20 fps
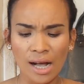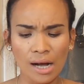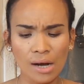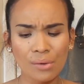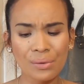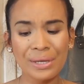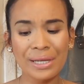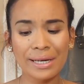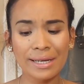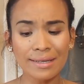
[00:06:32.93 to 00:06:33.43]

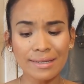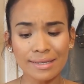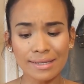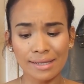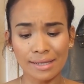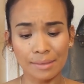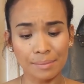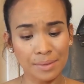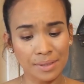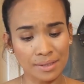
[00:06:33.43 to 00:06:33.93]
oh it
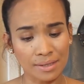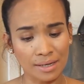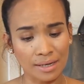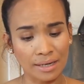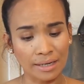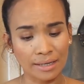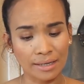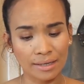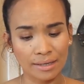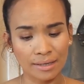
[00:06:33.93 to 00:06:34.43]
is
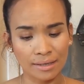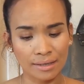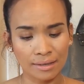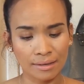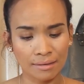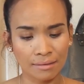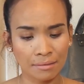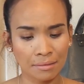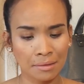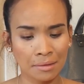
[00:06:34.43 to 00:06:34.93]
lipstick
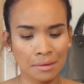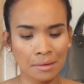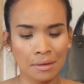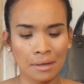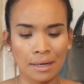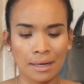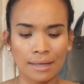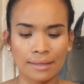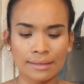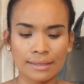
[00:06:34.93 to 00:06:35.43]

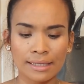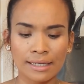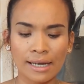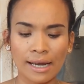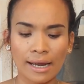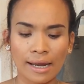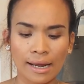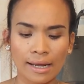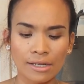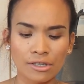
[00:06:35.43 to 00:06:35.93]

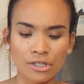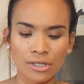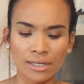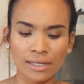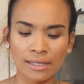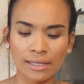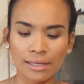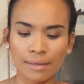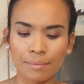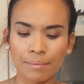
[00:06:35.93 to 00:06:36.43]

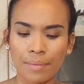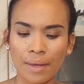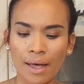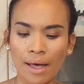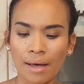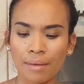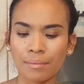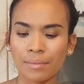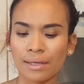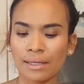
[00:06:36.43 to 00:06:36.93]
Anti-aging lip
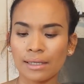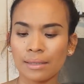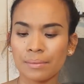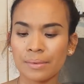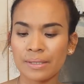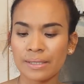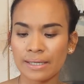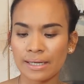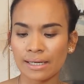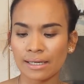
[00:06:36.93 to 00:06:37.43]
balm,
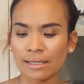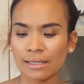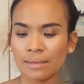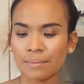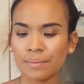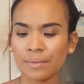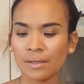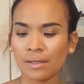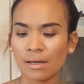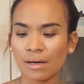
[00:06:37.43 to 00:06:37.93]
lipstick,
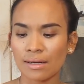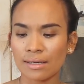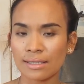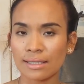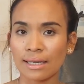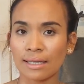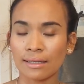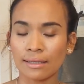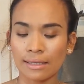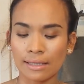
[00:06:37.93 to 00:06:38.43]
lip
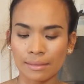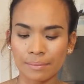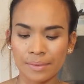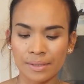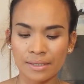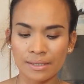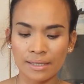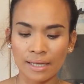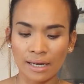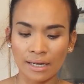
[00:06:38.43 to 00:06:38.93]
gloss, and lip
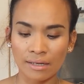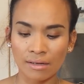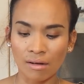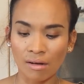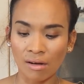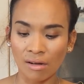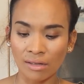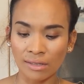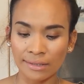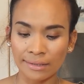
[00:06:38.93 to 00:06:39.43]
stain
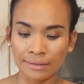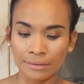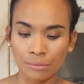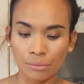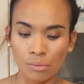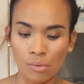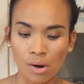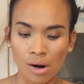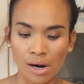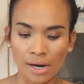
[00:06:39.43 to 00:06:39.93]
all
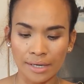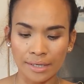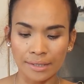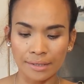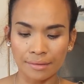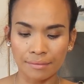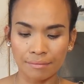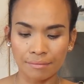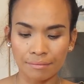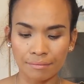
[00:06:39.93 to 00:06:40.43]
in
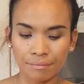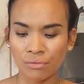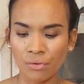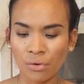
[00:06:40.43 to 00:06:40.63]
one.